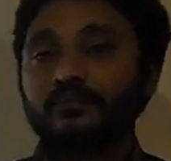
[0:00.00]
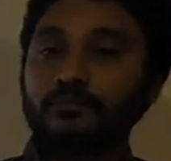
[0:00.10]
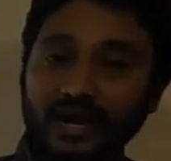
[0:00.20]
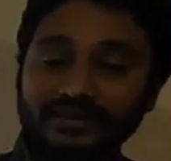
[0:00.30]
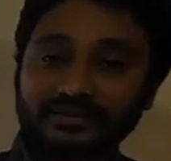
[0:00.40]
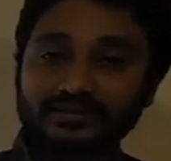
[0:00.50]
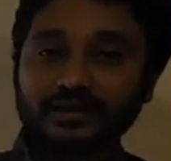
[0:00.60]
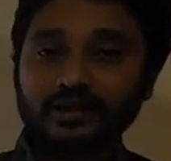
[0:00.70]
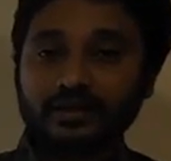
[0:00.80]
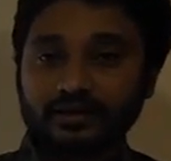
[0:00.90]
plus
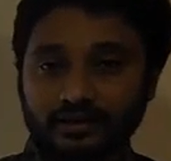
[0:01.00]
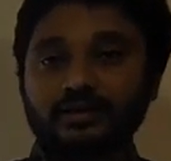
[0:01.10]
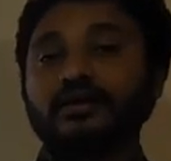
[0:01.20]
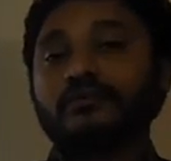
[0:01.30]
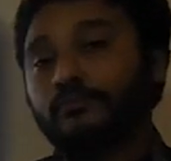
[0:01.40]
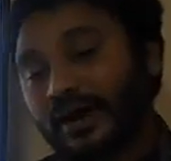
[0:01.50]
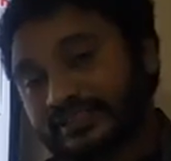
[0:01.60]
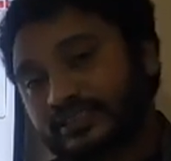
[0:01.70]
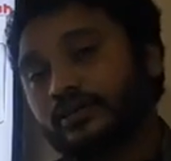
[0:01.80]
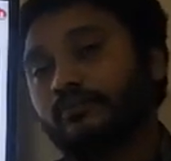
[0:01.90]

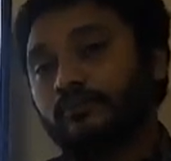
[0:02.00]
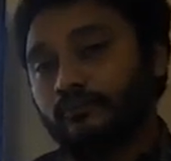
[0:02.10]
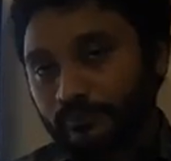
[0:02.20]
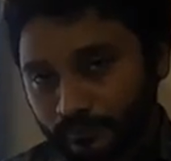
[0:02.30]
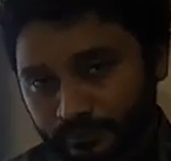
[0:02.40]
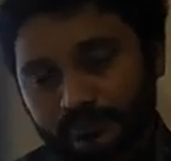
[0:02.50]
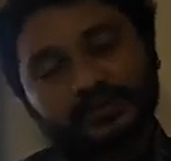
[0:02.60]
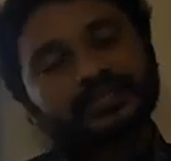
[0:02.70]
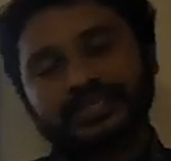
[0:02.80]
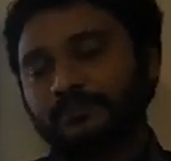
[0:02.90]
past
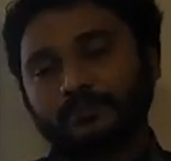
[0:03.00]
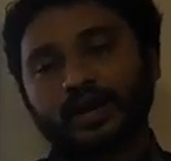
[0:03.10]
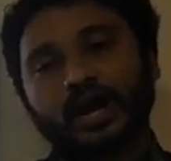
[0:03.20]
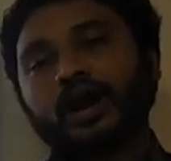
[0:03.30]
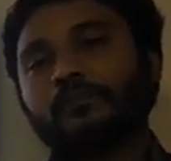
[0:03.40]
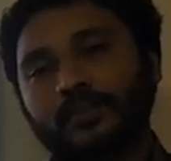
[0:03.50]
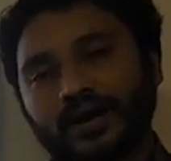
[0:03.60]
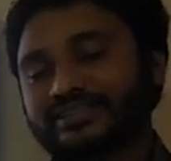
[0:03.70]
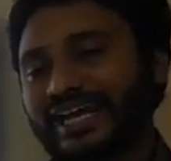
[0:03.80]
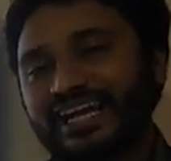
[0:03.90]
simple or
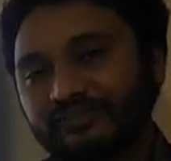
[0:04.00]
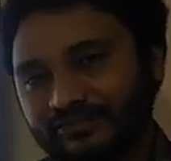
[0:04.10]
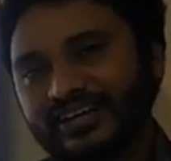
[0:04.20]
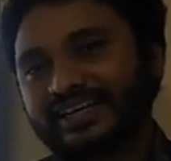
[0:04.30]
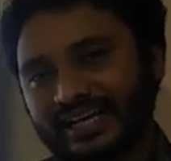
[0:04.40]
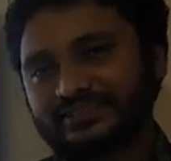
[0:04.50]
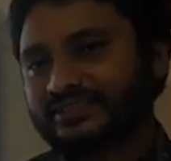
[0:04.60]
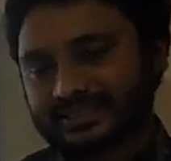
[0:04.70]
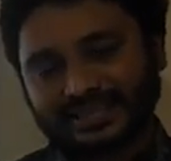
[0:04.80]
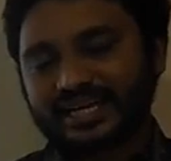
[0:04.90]
past indefinite tense.
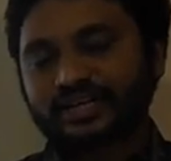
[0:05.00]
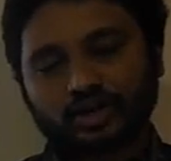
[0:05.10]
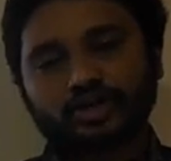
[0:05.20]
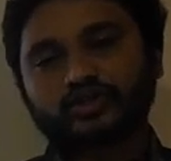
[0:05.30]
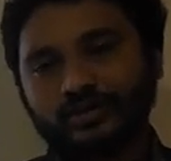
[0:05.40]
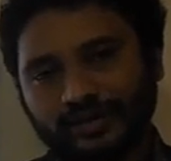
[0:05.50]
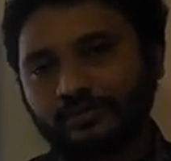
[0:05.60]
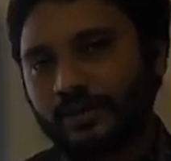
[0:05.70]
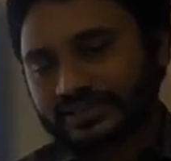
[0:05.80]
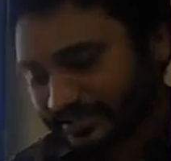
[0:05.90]
The second clause will be
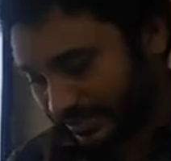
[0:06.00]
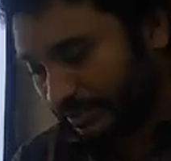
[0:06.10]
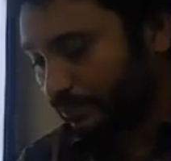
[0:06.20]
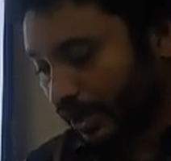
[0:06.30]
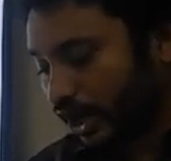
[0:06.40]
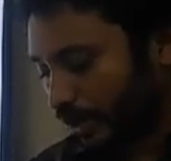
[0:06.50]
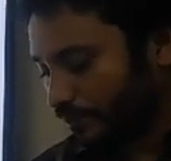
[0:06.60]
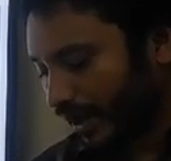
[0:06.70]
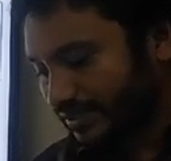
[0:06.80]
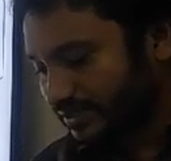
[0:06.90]
in past simple or
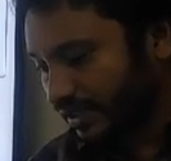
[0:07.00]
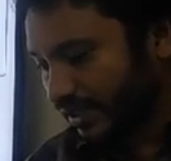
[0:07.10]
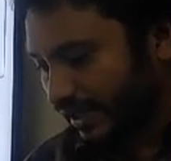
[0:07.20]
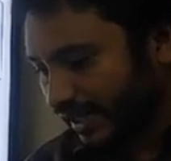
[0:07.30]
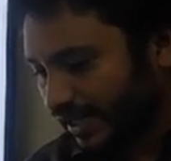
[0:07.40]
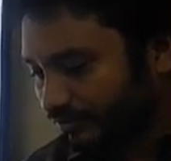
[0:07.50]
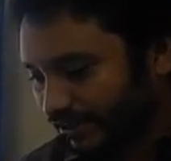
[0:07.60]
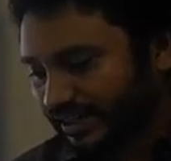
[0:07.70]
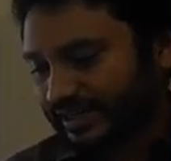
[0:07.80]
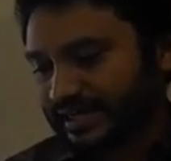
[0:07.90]
past
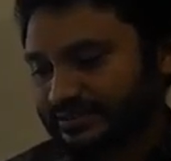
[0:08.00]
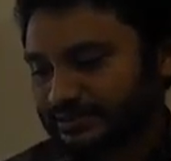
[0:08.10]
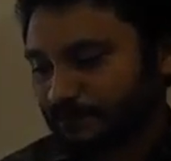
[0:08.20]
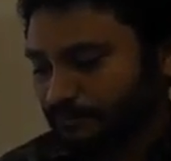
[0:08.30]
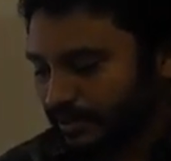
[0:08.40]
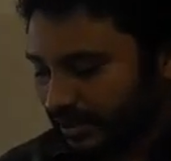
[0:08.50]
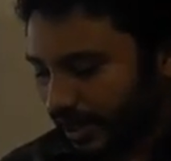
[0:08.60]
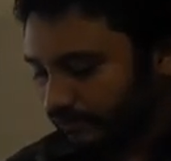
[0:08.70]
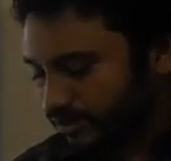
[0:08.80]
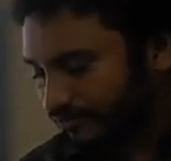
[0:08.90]
indefinite tense.
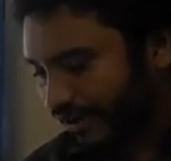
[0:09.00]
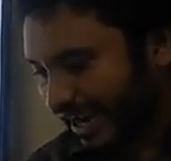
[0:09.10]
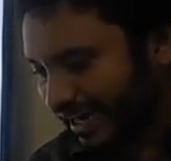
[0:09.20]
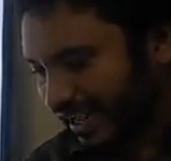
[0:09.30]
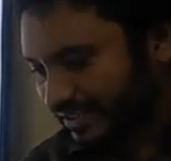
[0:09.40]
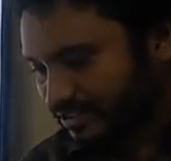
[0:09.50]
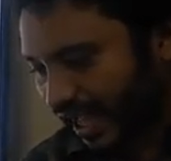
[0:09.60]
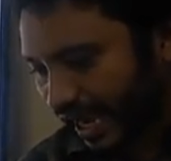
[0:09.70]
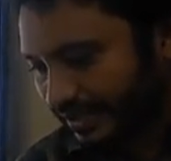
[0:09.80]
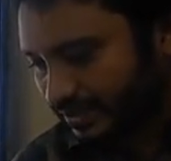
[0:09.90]
Come to the very next
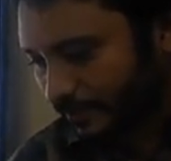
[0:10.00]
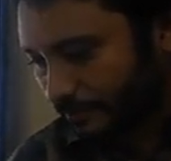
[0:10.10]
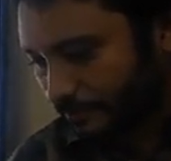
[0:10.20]
slide.